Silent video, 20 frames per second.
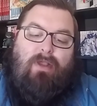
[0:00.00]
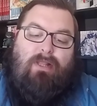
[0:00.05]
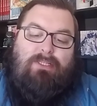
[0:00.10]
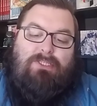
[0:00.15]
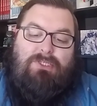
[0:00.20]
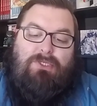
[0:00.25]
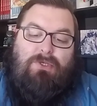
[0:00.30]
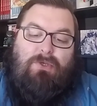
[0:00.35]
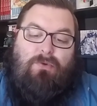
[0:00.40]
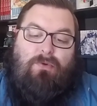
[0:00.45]
wait
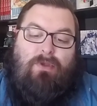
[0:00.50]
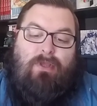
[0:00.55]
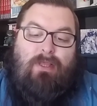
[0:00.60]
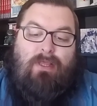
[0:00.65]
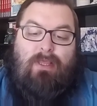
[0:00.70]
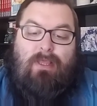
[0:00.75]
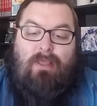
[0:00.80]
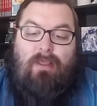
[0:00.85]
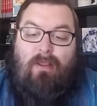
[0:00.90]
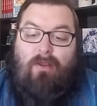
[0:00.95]
to
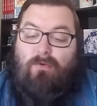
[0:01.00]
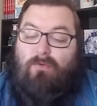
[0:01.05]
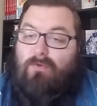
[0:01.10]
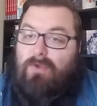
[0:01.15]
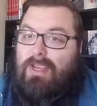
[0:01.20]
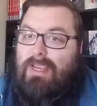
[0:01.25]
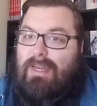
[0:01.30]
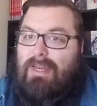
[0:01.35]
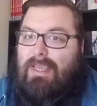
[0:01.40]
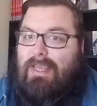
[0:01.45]

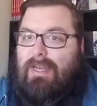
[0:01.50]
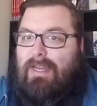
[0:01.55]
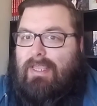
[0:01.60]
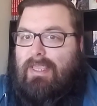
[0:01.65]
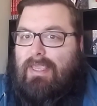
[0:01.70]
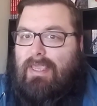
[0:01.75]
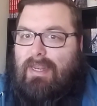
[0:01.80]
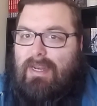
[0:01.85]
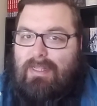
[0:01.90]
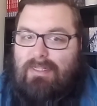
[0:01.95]
read
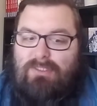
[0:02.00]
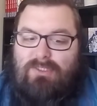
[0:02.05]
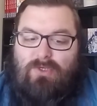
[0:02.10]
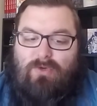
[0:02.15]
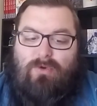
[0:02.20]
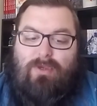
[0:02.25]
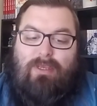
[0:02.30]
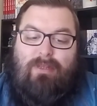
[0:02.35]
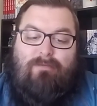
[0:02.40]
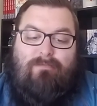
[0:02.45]
it, get
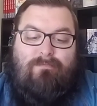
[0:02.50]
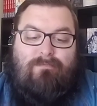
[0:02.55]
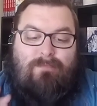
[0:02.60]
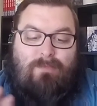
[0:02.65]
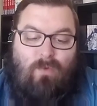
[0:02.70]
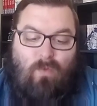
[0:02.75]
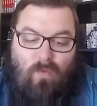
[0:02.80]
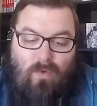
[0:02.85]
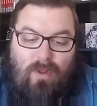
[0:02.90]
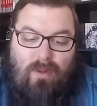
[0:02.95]
into it,
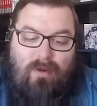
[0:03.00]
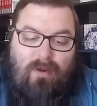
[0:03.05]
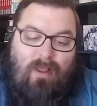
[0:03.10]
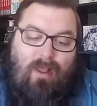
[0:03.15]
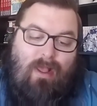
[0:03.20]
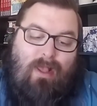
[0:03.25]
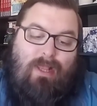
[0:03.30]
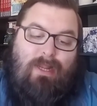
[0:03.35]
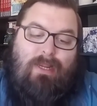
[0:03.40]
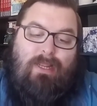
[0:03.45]

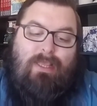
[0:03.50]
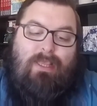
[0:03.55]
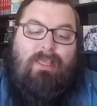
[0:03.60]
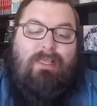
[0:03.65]
whatnot.